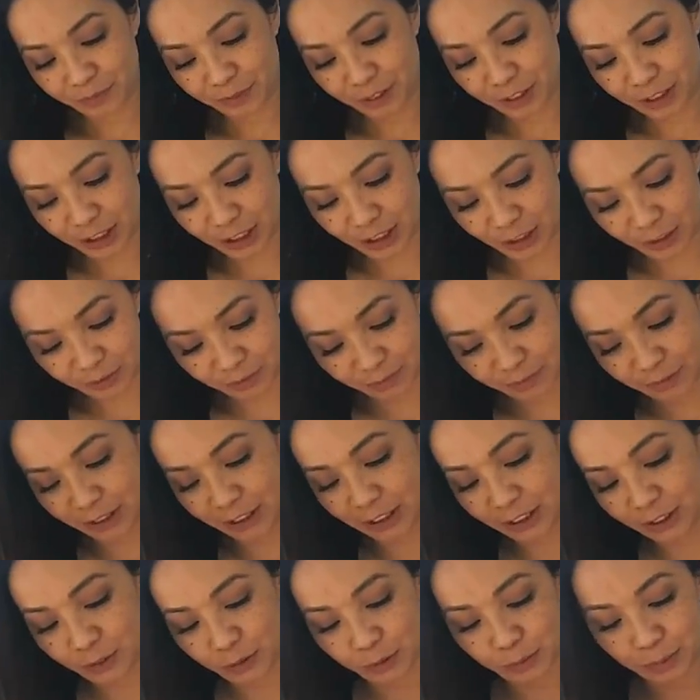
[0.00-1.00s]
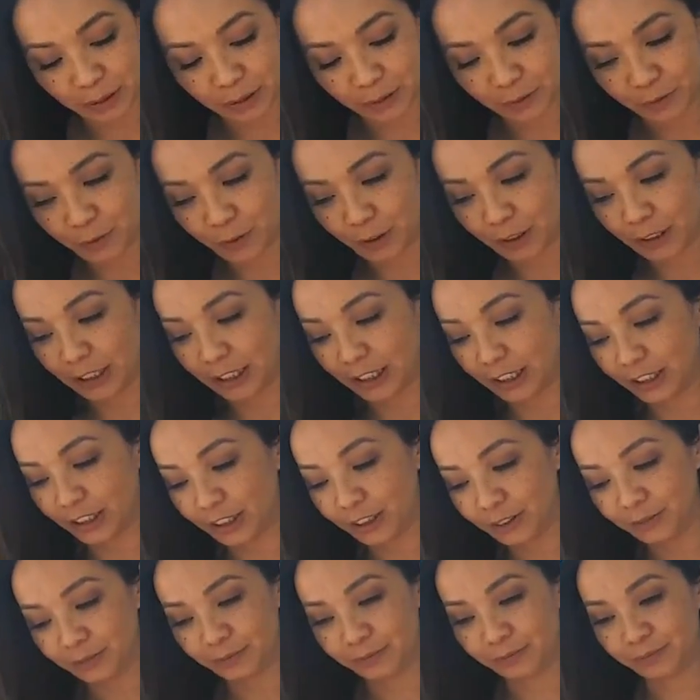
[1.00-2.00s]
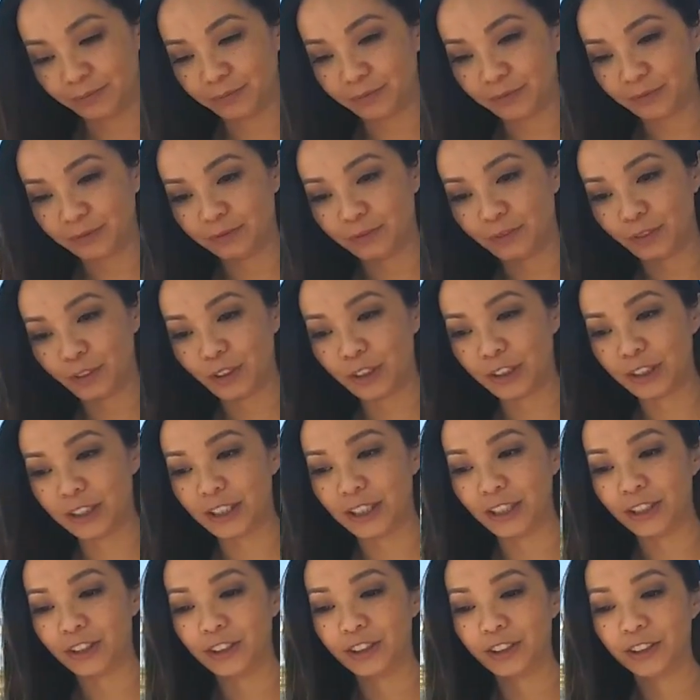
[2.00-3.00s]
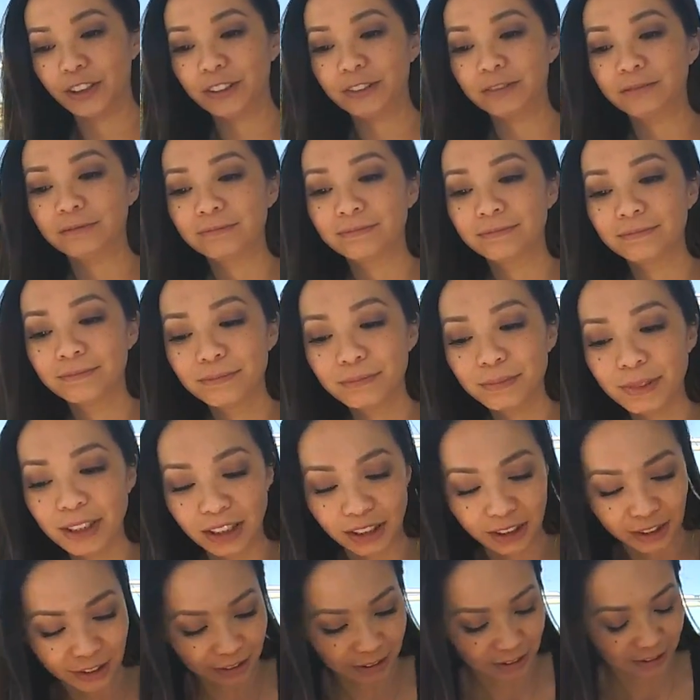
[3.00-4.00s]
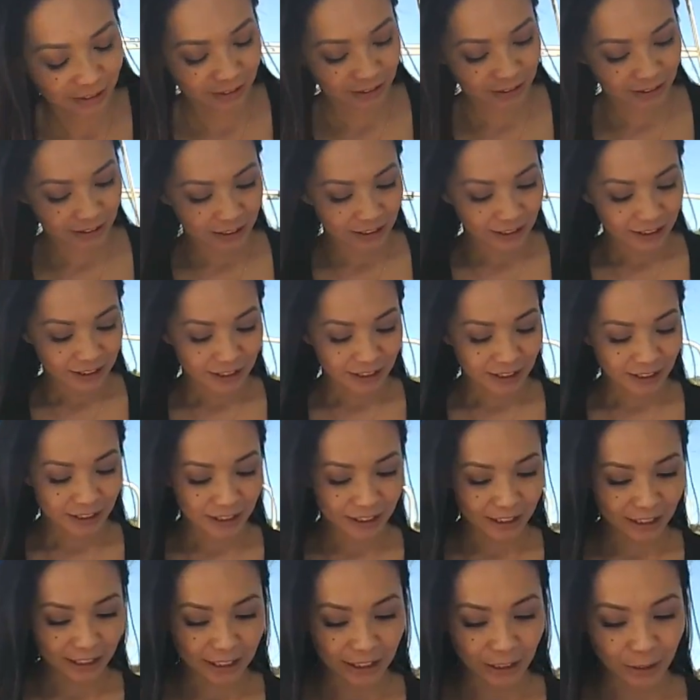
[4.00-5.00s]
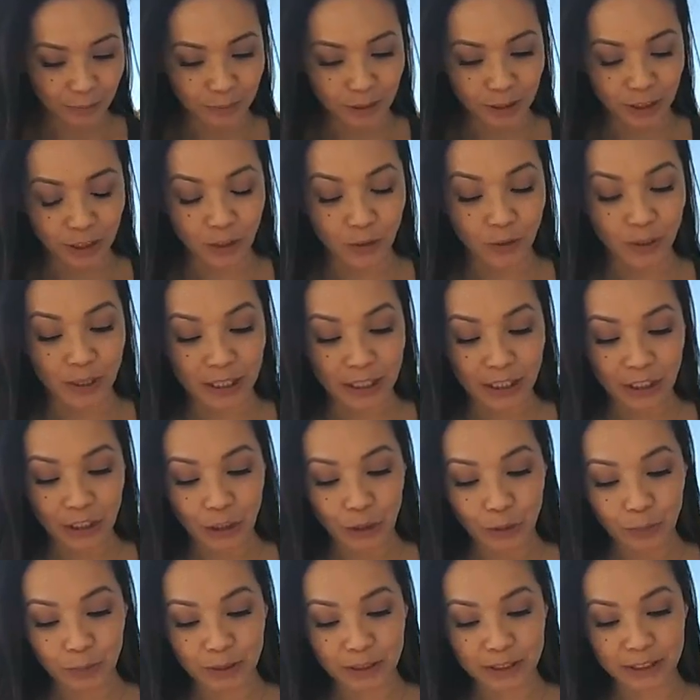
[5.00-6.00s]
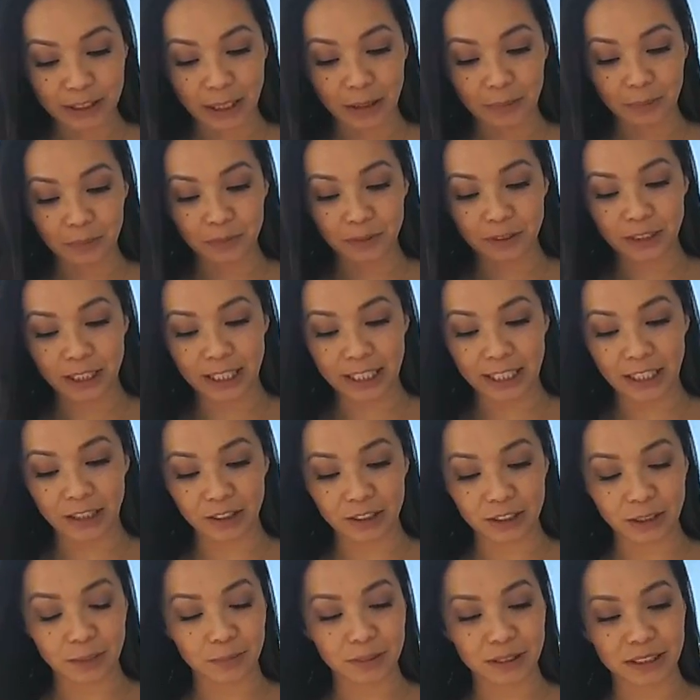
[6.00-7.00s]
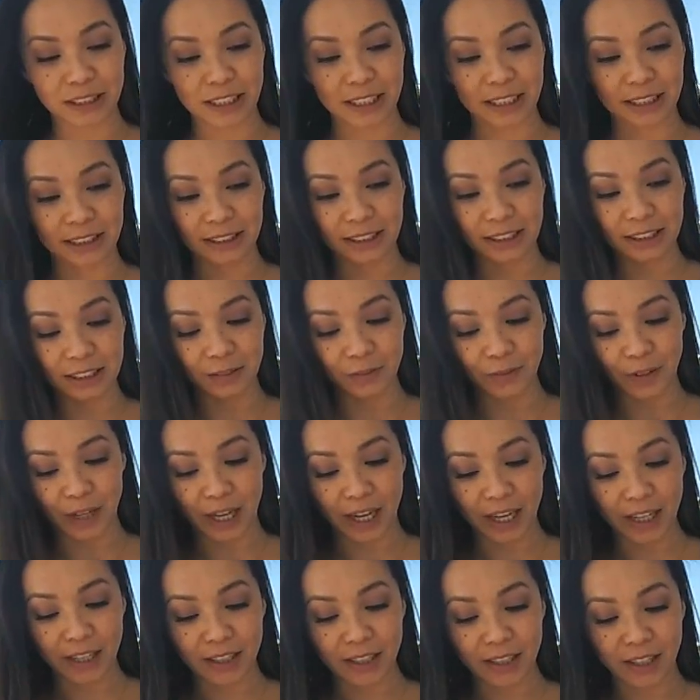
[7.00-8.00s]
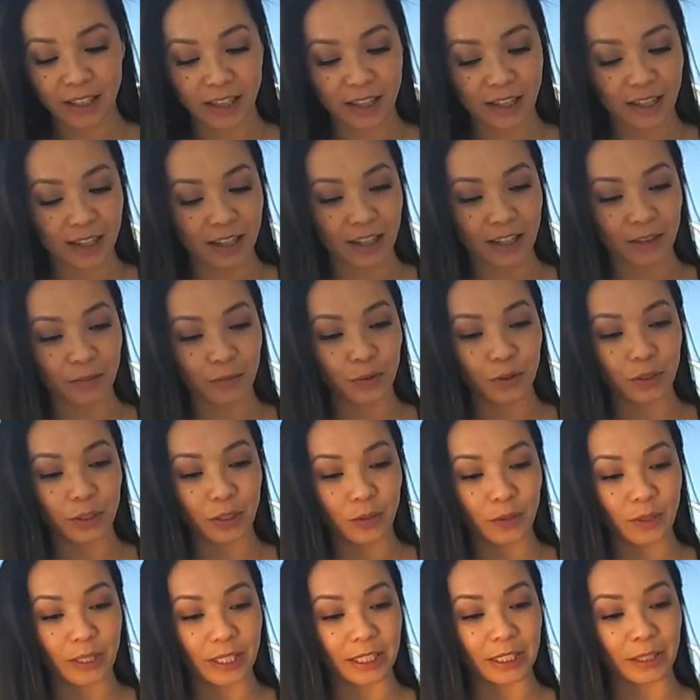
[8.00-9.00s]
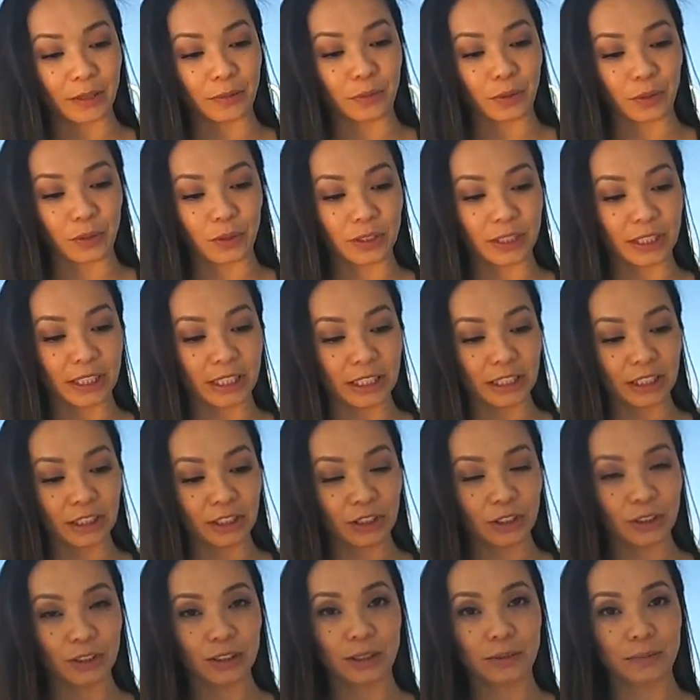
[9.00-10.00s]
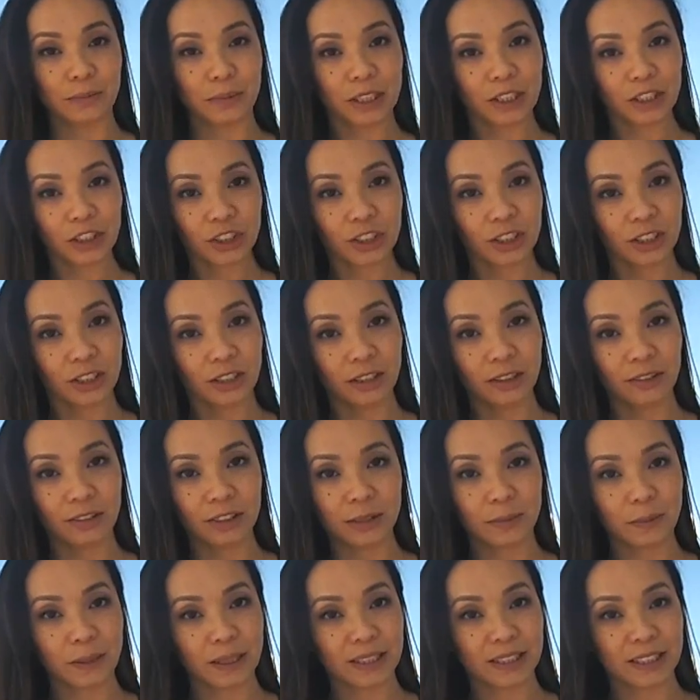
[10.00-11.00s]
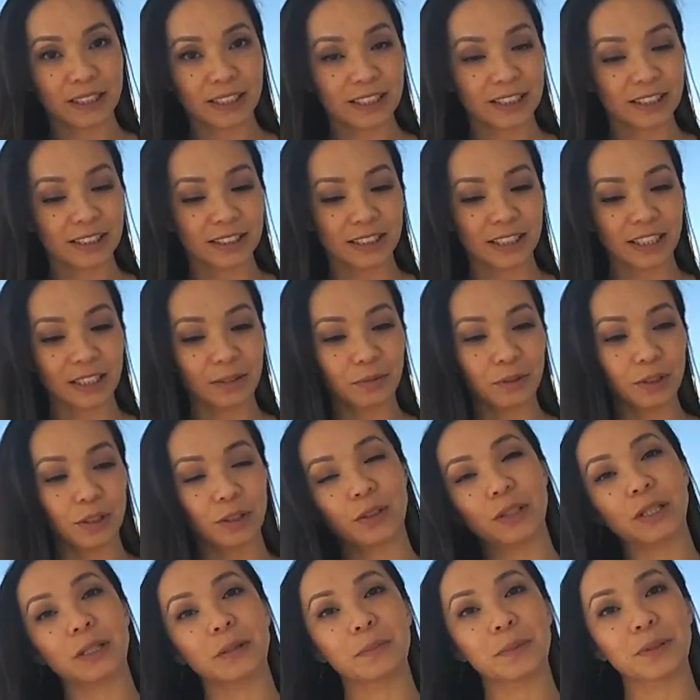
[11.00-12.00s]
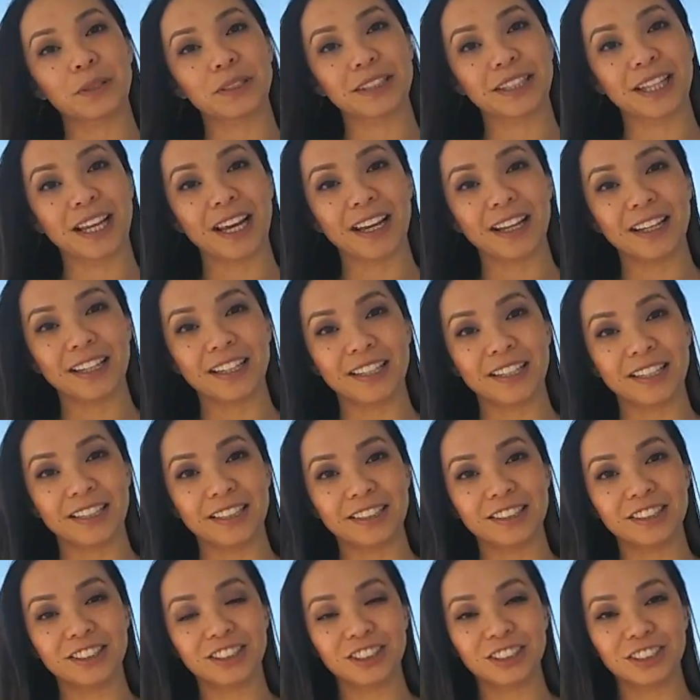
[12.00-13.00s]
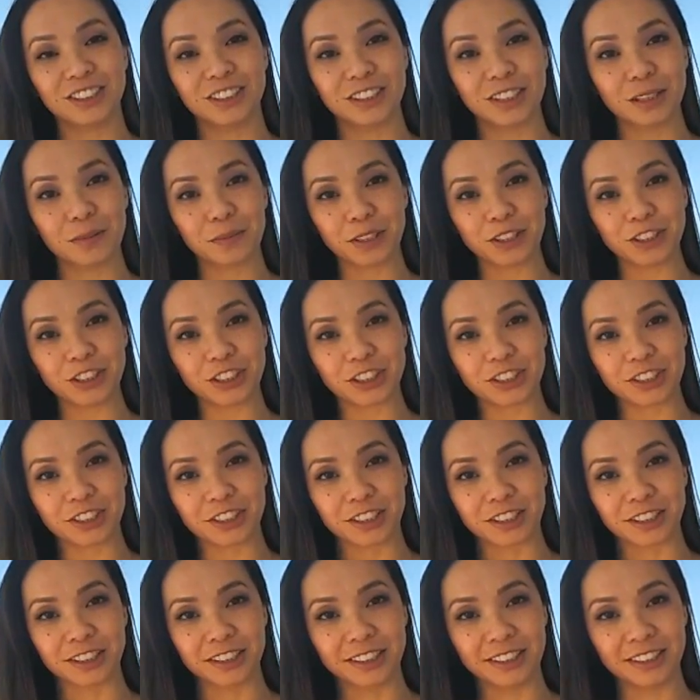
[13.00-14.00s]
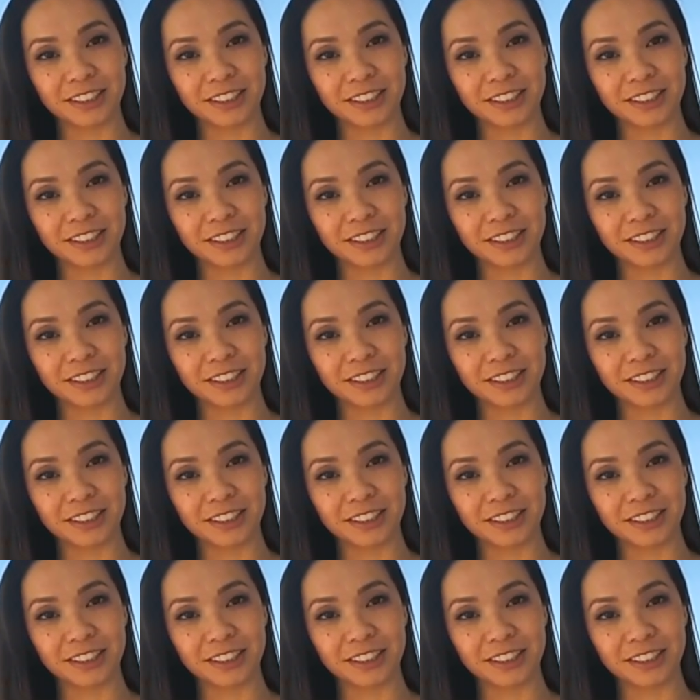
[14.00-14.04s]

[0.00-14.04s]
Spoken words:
So this will be for later, for another meal. And I'm going to go ahead and cube this up, take out some of the excess fat, and we'll go ahead and roll it into the mixture of spices, and we'll go ahead and put that into the pressure cooker.